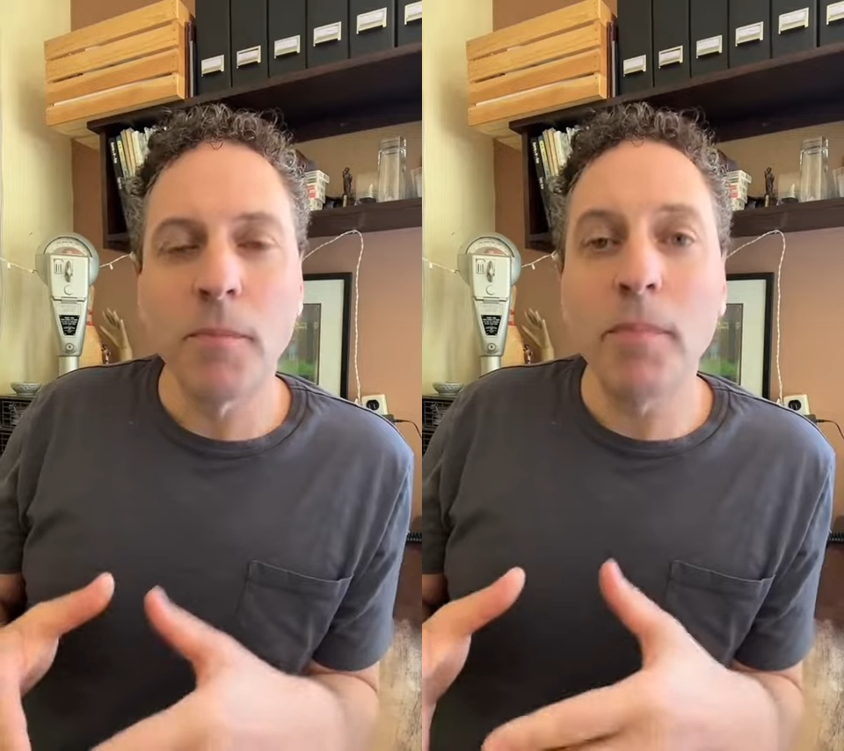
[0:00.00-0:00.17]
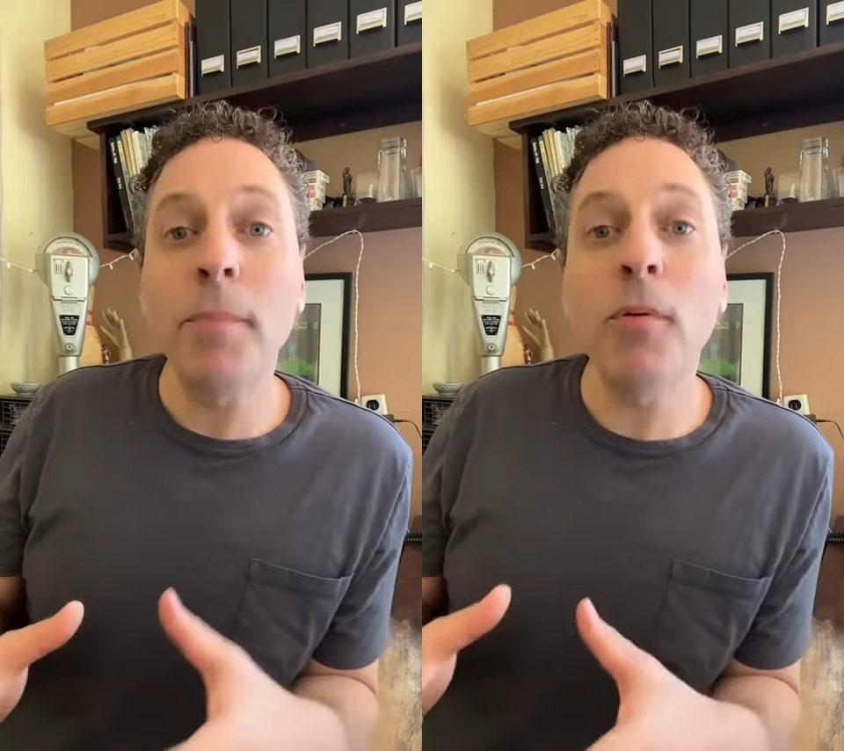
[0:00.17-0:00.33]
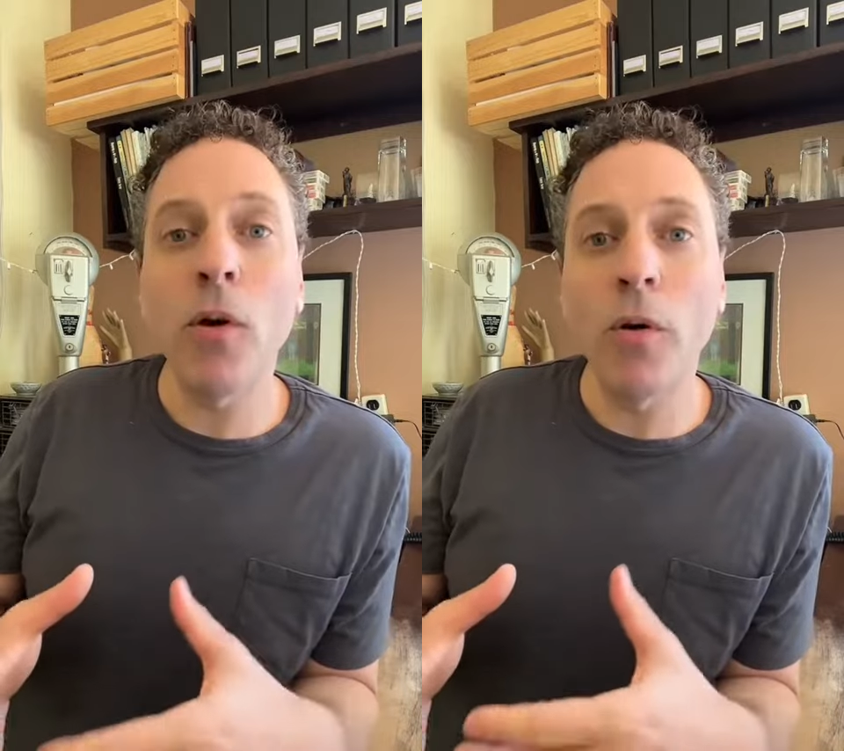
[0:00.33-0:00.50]

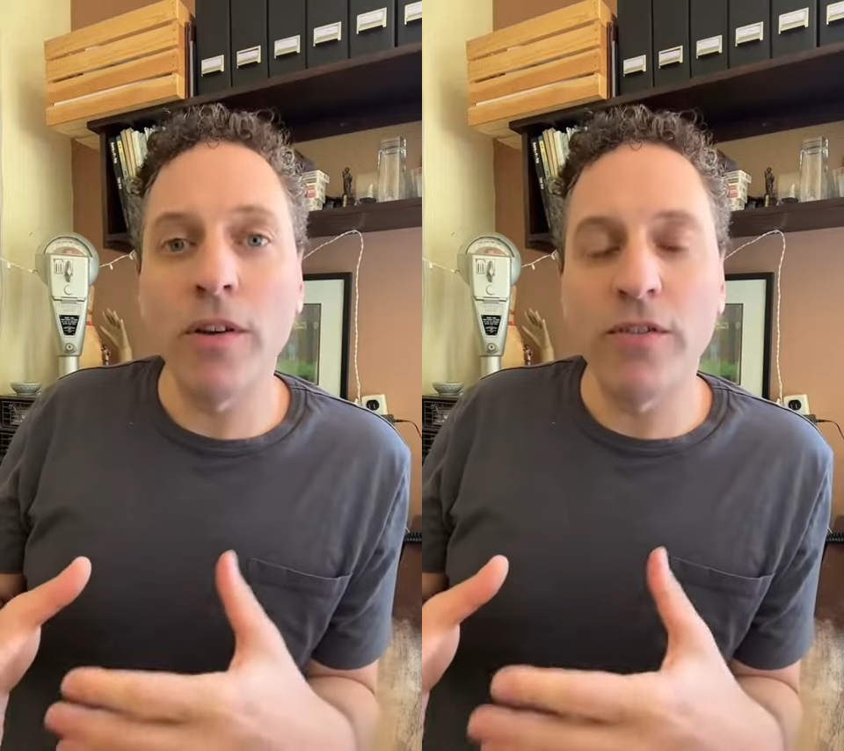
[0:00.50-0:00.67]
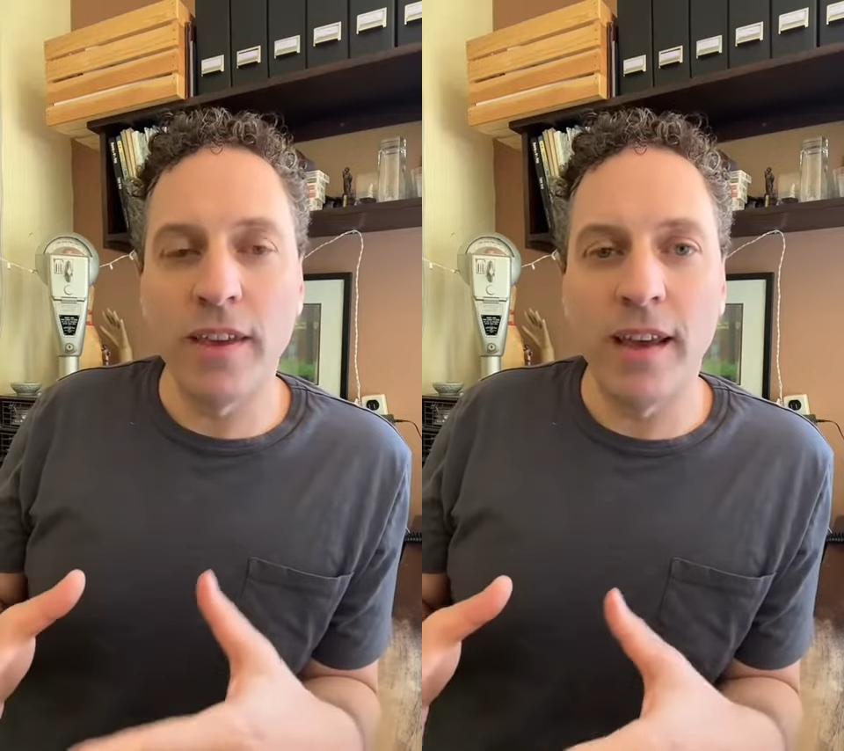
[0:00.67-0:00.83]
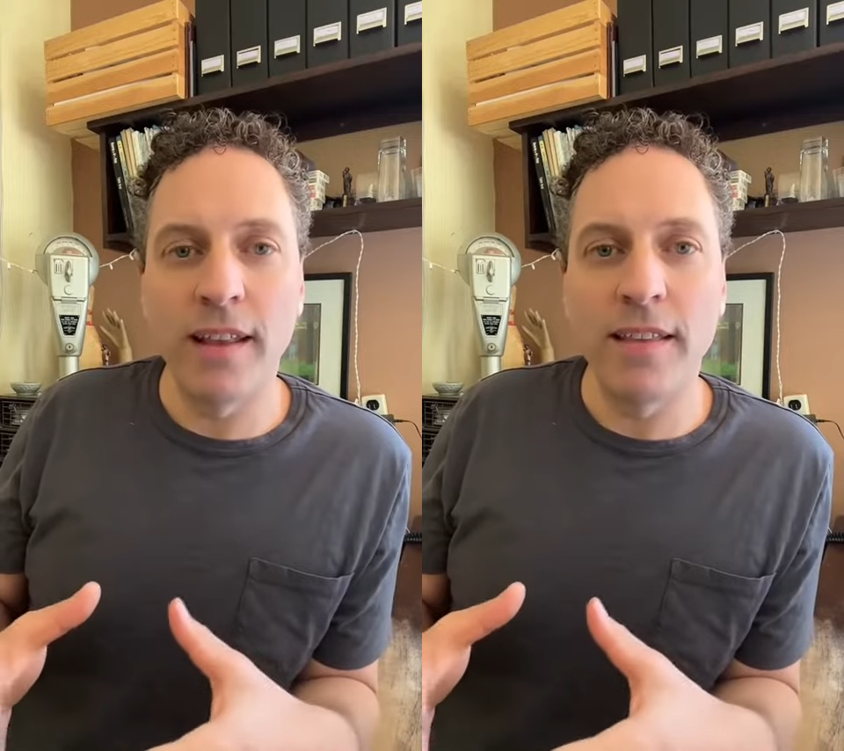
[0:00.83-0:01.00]
people always
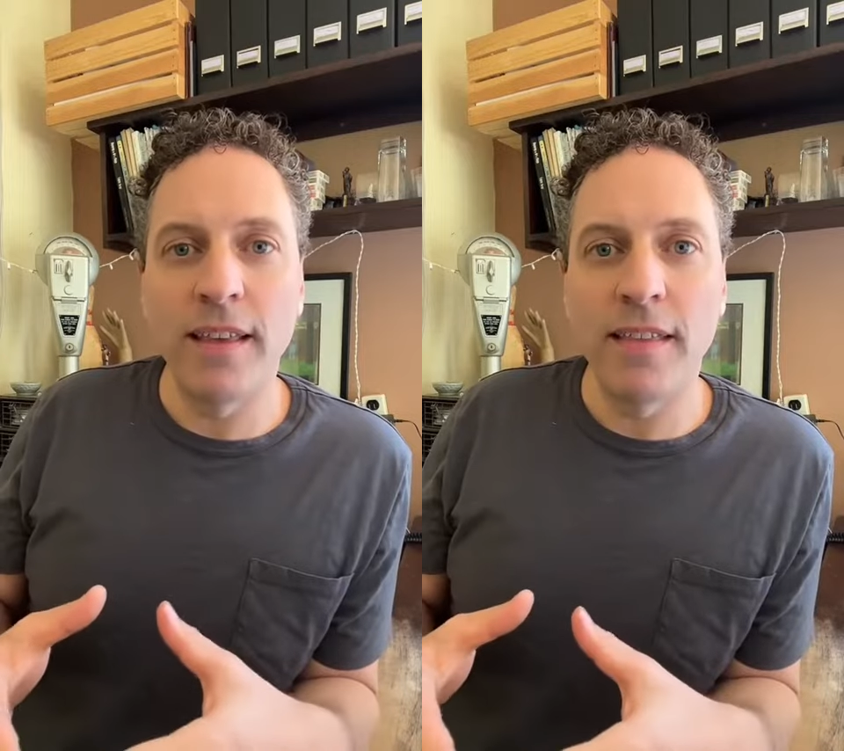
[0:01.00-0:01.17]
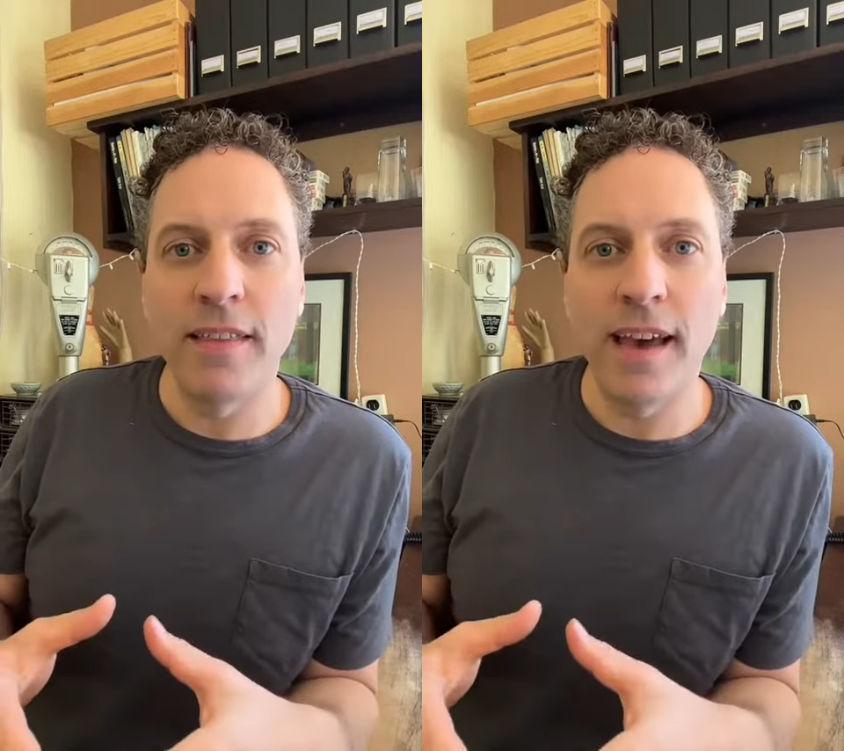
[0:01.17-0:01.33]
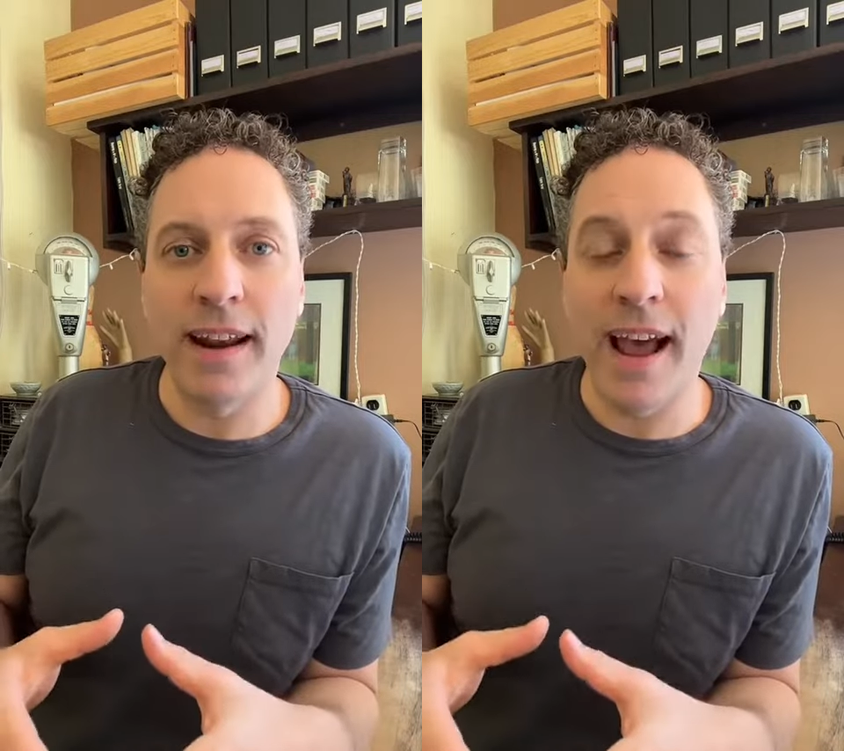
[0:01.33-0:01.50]
said
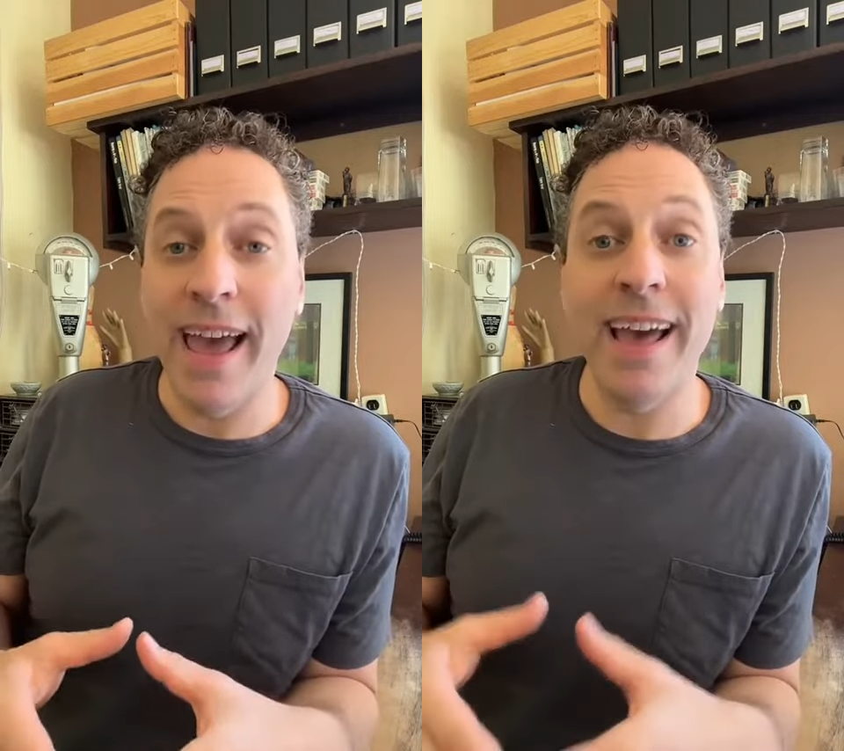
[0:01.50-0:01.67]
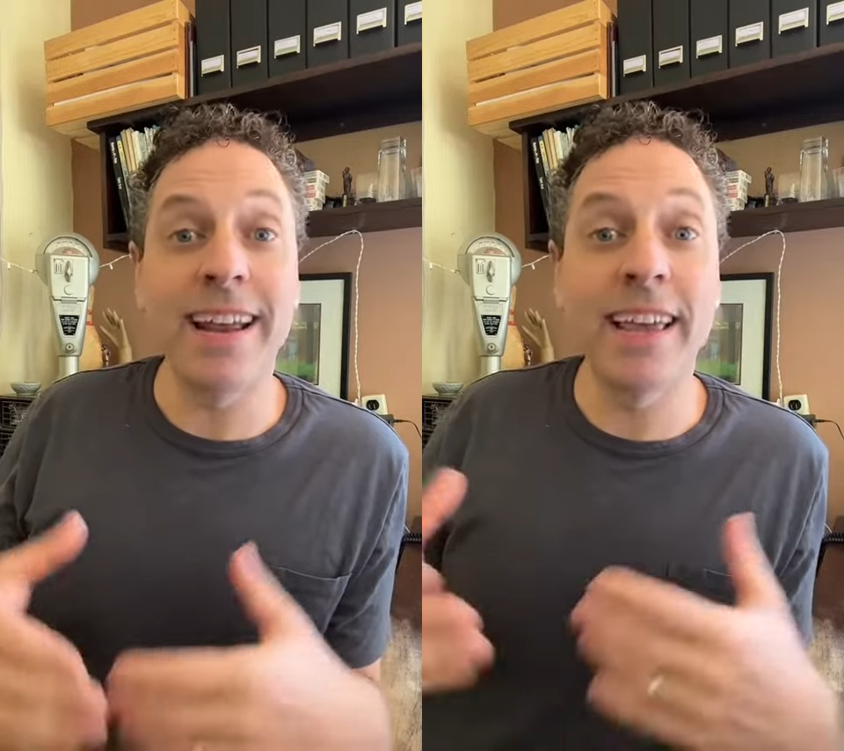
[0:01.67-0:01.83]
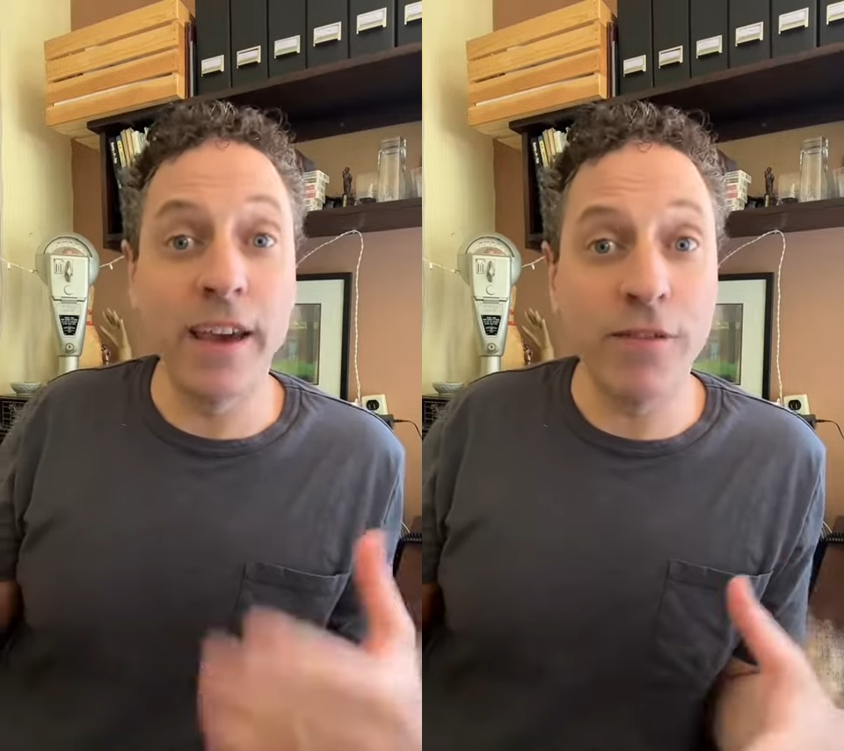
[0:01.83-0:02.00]
that I had a
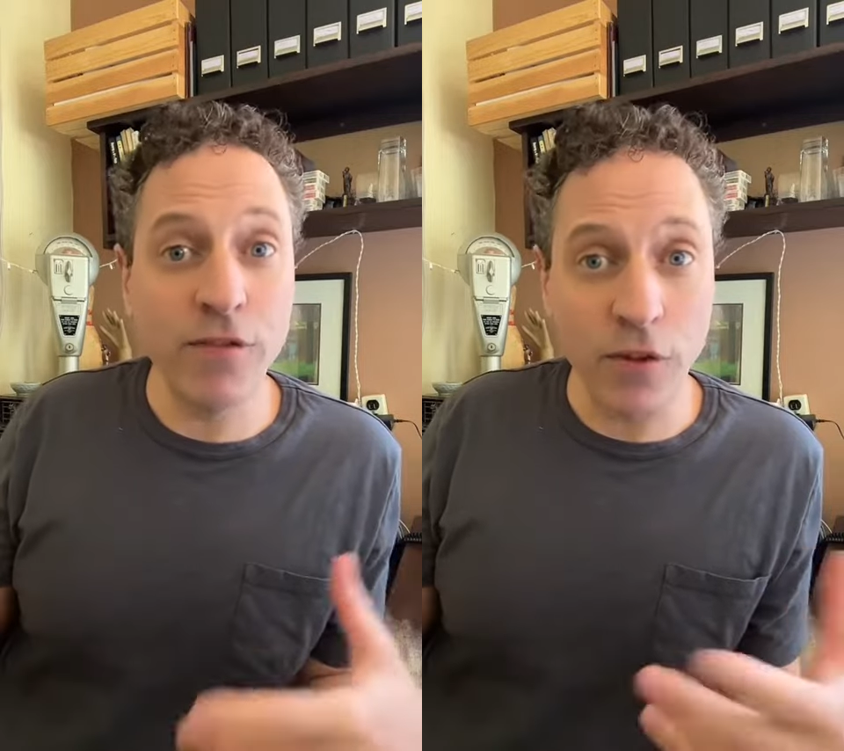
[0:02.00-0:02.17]
gift